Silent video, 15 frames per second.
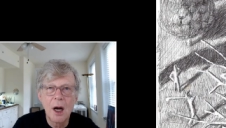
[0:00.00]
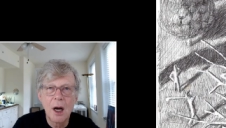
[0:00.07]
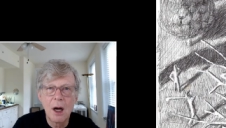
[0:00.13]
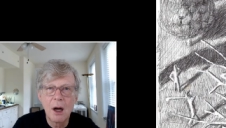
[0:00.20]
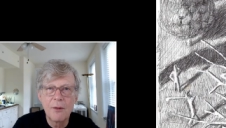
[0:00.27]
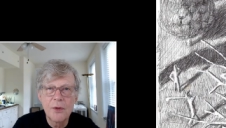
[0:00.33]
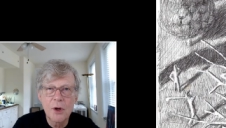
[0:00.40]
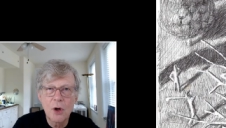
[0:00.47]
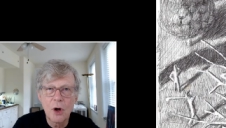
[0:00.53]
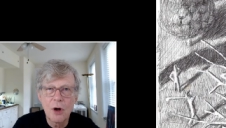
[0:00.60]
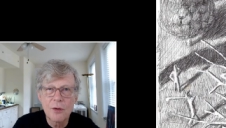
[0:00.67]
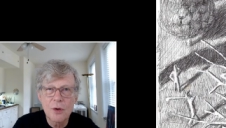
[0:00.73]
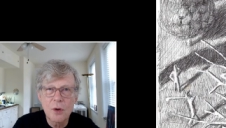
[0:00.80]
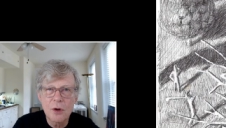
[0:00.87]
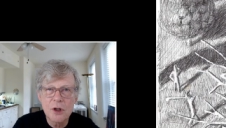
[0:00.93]
of the
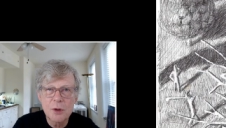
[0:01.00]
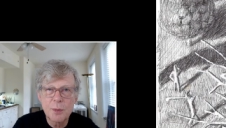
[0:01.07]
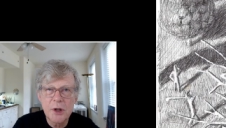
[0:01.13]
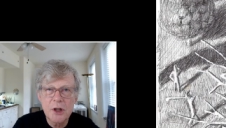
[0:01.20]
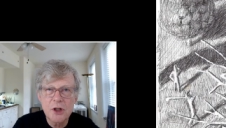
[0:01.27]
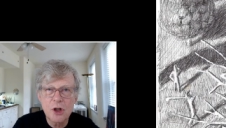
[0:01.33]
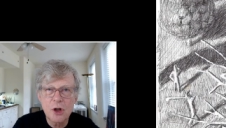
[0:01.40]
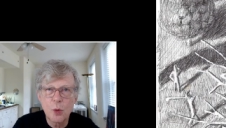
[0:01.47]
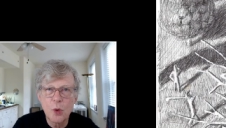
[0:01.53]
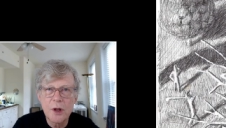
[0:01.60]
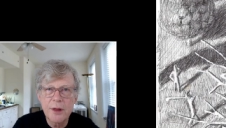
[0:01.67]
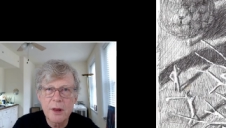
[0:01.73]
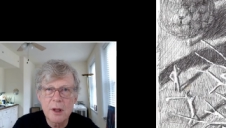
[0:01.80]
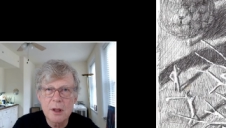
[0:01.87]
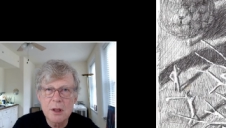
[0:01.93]
golf course picture
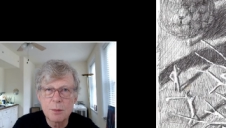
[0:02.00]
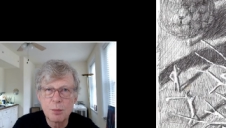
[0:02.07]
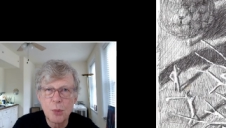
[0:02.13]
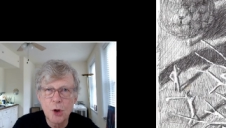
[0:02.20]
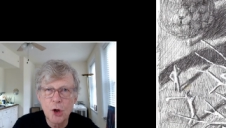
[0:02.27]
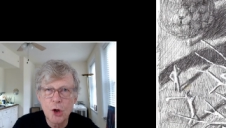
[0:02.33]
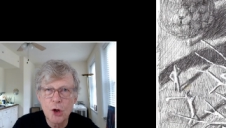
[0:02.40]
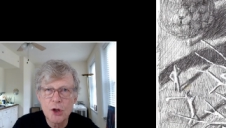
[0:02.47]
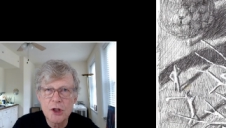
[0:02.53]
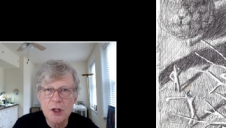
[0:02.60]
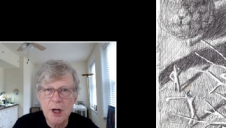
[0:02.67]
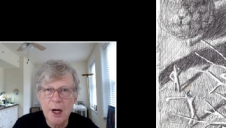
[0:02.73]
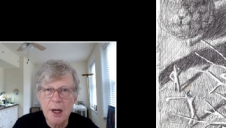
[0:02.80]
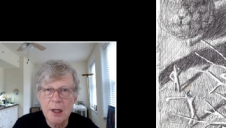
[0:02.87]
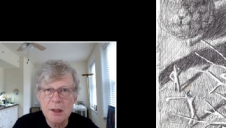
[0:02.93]
with this bird's
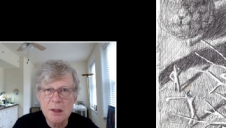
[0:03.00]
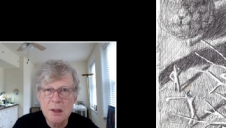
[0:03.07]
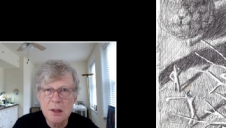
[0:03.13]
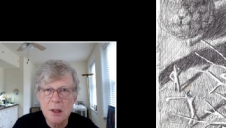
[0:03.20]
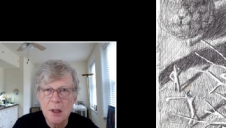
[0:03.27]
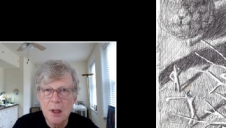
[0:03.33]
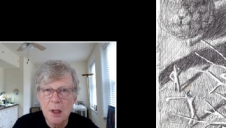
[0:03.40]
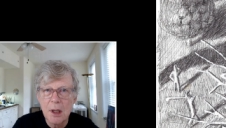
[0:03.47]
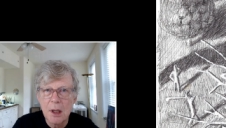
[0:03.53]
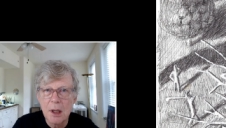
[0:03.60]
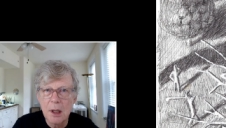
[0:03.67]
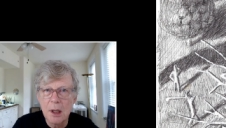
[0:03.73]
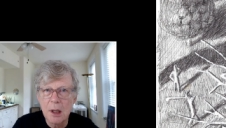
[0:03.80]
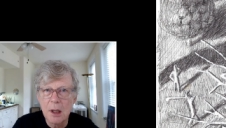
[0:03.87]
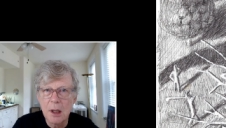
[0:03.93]
nest
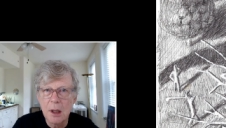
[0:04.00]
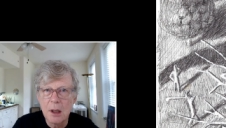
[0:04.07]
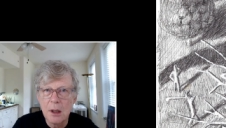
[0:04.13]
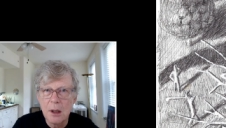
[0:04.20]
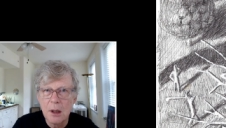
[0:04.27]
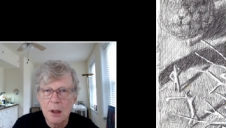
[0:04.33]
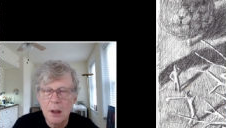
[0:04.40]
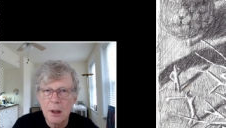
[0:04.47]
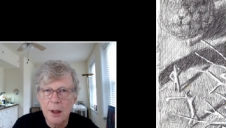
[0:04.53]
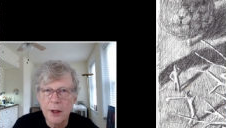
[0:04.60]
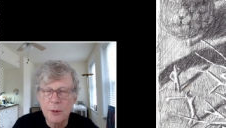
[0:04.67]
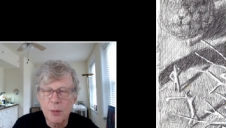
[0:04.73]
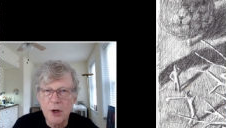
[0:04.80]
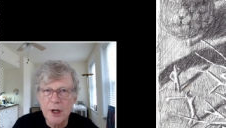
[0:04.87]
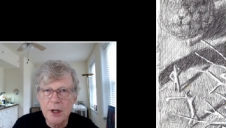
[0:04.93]
uh,
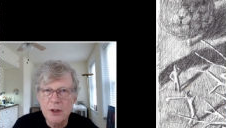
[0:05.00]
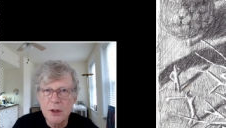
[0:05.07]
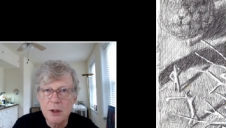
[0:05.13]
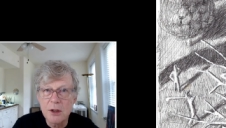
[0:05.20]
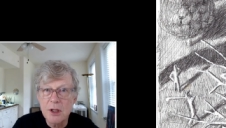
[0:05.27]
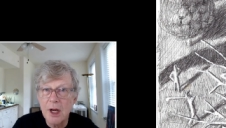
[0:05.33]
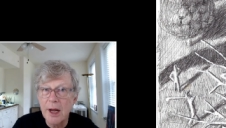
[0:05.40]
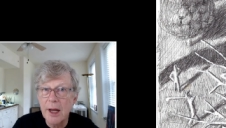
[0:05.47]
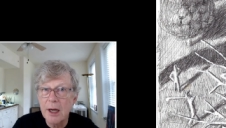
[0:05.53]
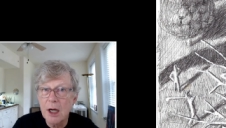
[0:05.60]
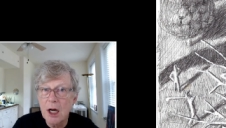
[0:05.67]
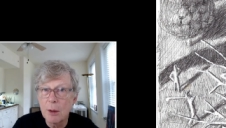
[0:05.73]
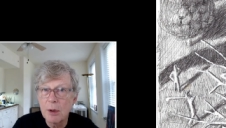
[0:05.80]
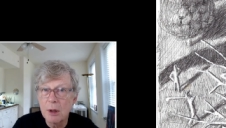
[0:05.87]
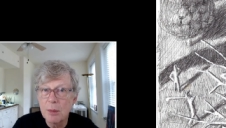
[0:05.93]
and branches and a
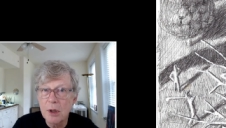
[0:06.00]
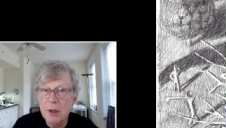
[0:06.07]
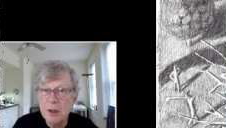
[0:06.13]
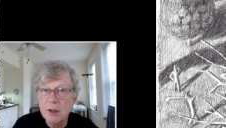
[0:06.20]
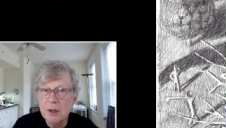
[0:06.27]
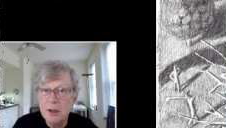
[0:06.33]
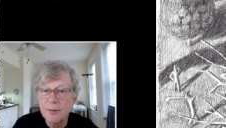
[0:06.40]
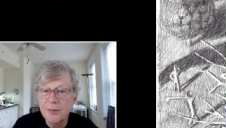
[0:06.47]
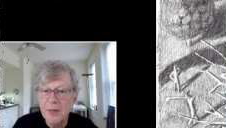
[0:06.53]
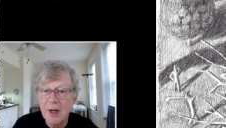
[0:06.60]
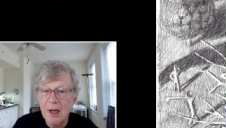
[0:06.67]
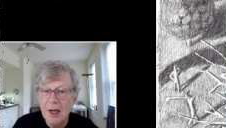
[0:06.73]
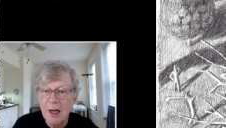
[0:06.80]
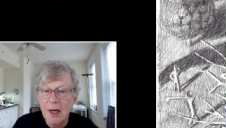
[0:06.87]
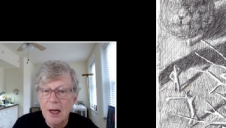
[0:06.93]
couple of birds.
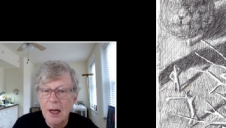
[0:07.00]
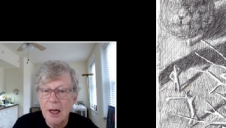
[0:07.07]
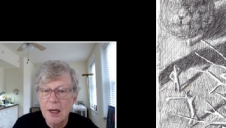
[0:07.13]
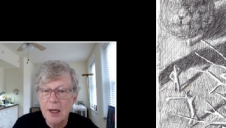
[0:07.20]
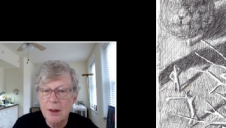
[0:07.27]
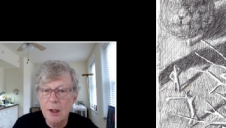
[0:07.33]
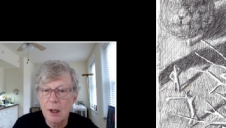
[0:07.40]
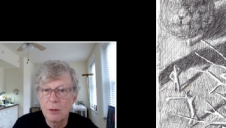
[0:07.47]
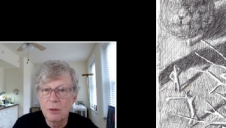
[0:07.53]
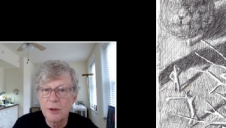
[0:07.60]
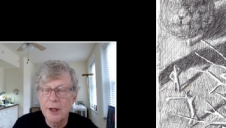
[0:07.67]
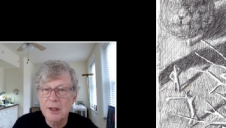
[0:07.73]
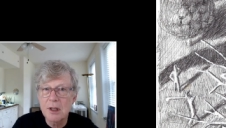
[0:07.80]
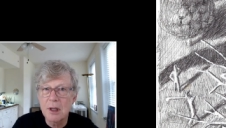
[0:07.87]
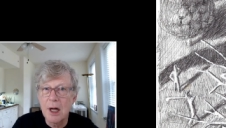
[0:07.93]
And I thought, oh,
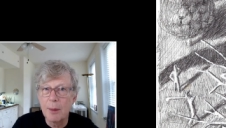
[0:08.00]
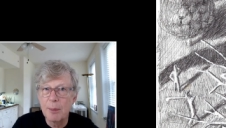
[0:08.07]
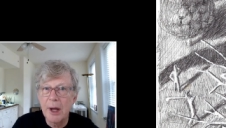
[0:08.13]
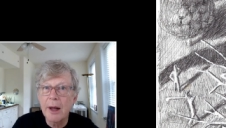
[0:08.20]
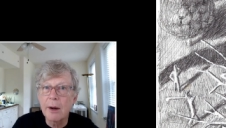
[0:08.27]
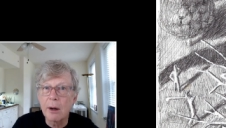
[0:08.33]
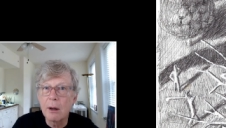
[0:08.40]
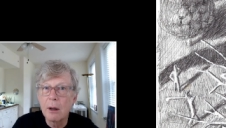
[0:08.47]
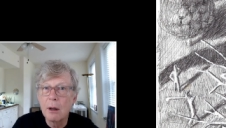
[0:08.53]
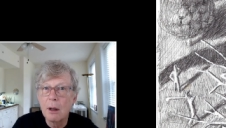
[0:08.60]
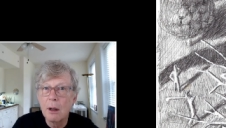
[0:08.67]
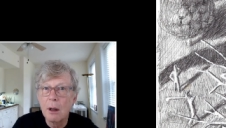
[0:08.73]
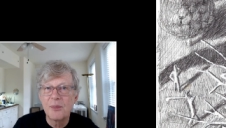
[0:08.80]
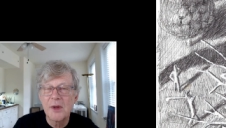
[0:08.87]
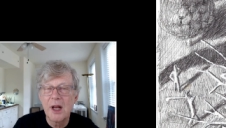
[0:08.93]
that's a lot better.
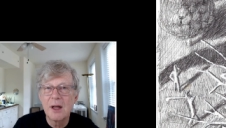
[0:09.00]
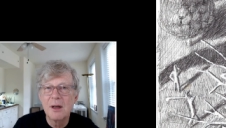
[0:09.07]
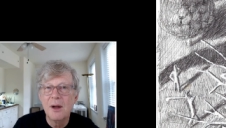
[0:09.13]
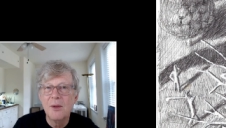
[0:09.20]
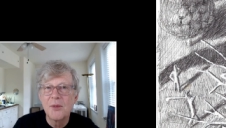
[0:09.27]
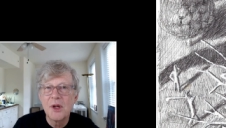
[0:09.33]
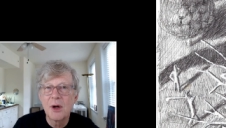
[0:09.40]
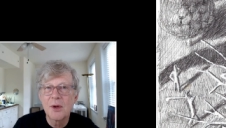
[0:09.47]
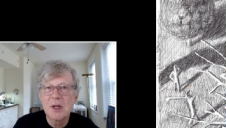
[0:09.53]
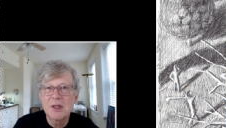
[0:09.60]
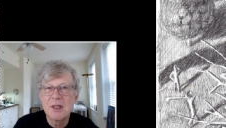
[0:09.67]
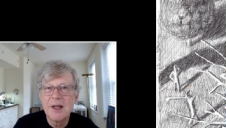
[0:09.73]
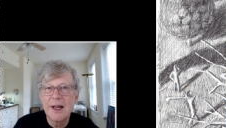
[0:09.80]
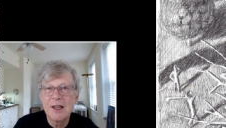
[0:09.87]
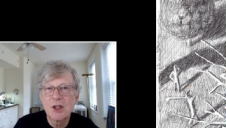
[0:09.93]

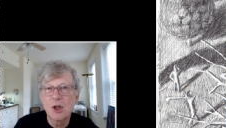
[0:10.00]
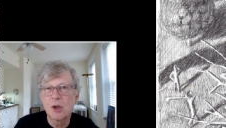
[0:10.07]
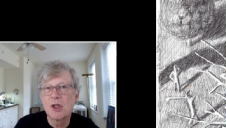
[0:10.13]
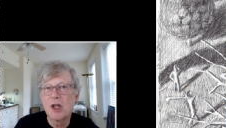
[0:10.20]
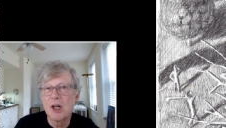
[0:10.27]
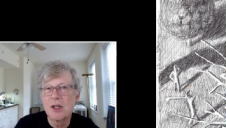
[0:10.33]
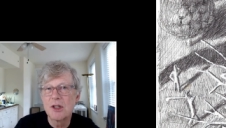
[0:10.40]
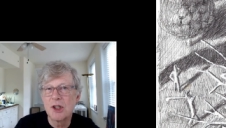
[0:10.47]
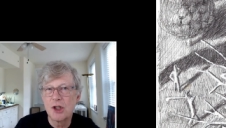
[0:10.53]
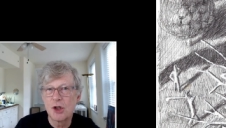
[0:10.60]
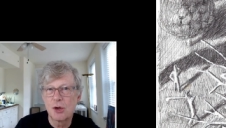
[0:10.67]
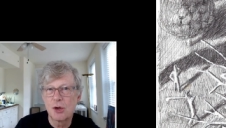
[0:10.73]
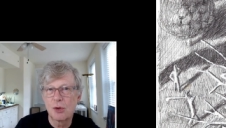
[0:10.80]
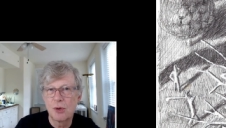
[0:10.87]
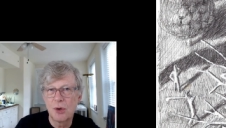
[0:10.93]
This nature does
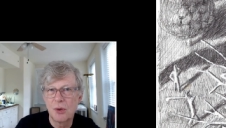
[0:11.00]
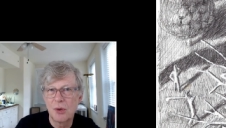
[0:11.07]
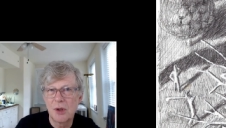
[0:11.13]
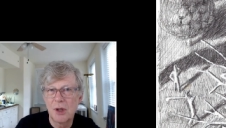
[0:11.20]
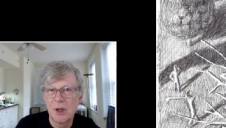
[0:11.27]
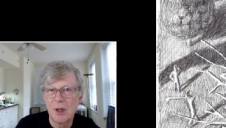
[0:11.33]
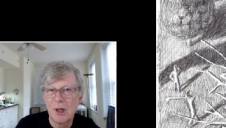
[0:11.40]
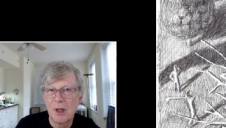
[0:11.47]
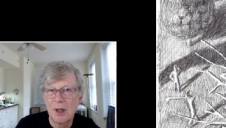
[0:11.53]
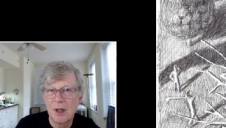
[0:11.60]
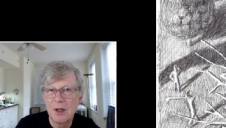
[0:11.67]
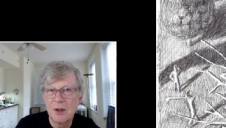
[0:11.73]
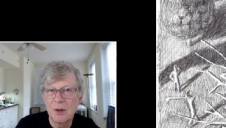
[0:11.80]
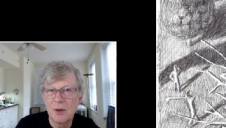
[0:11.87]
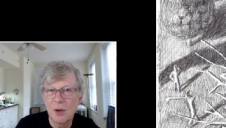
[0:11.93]
intrude
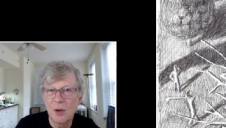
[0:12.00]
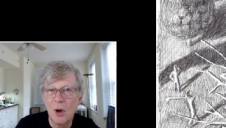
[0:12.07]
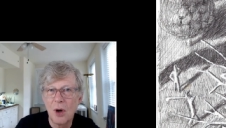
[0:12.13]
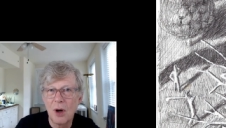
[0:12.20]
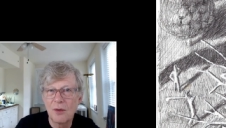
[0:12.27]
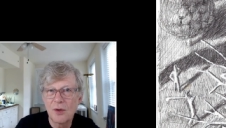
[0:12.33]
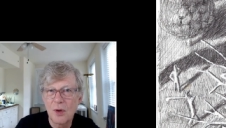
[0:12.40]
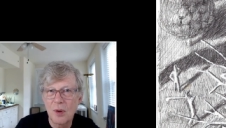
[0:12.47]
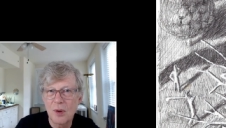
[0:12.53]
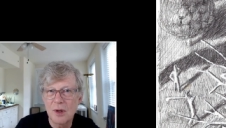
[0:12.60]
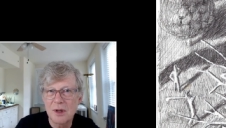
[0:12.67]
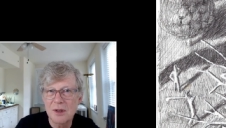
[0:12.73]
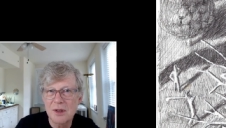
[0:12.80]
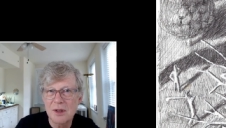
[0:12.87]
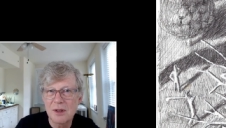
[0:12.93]
into the golf
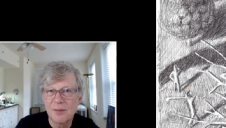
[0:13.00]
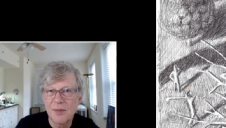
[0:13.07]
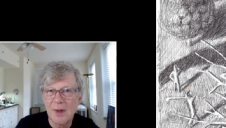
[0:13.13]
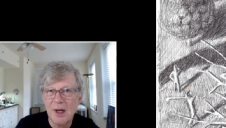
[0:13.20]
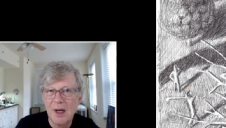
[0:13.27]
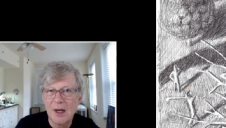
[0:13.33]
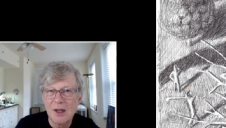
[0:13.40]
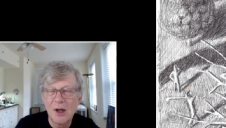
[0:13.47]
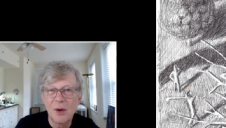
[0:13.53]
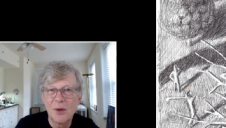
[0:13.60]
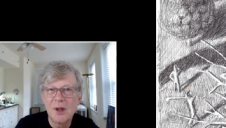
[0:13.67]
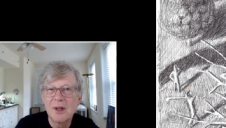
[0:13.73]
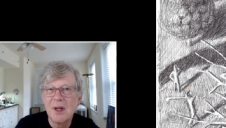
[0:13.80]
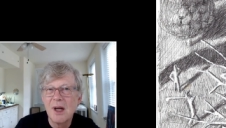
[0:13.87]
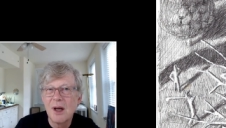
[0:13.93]
course. You know,
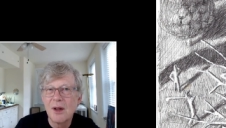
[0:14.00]
the,